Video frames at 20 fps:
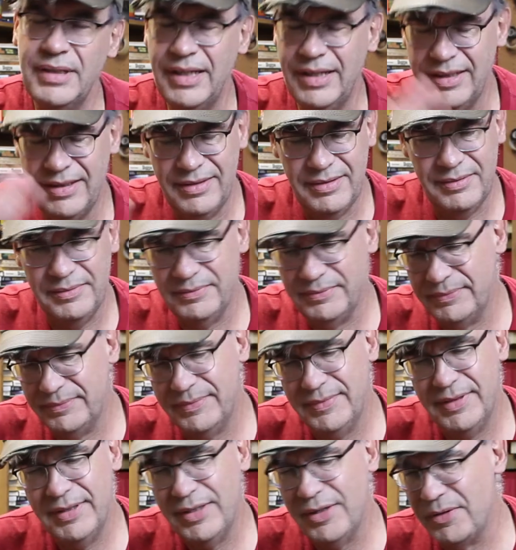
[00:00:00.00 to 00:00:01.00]
Oh,
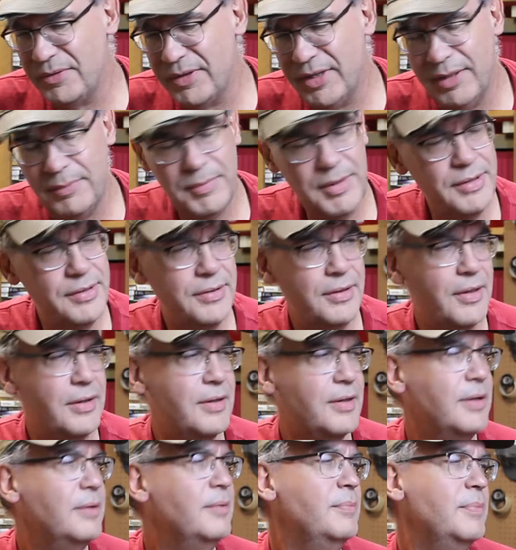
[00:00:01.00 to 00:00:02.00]
don't get me
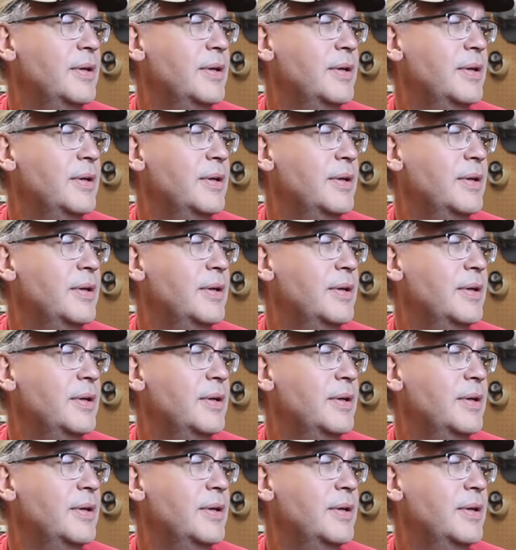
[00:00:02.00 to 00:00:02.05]
started.